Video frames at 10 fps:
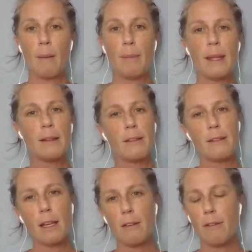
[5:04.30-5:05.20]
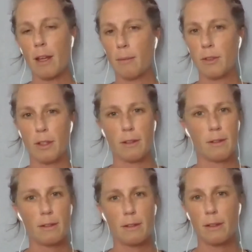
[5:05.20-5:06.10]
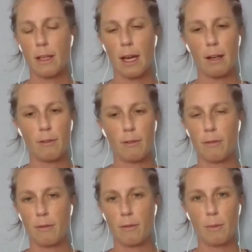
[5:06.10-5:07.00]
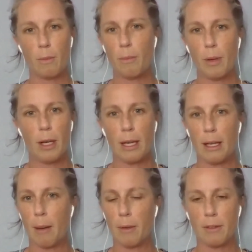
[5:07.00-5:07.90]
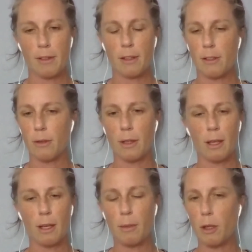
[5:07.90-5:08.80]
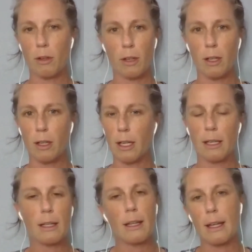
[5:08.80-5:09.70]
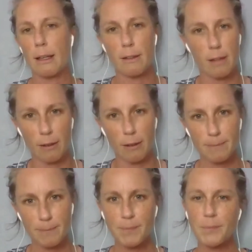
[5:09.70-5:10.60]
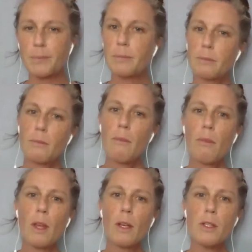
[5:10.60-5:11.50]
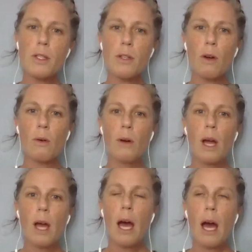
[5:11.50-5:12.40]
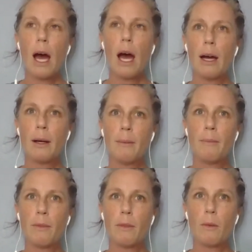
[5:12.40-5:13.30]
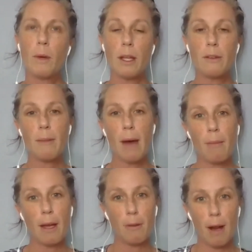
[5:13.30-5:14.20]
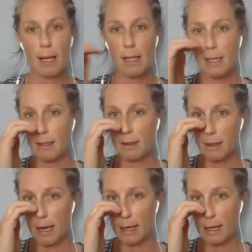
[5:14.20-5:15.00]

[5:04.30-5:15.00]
instead of them just kind of putting numbers into a computer and then clicking send. So we use Map My Run, and I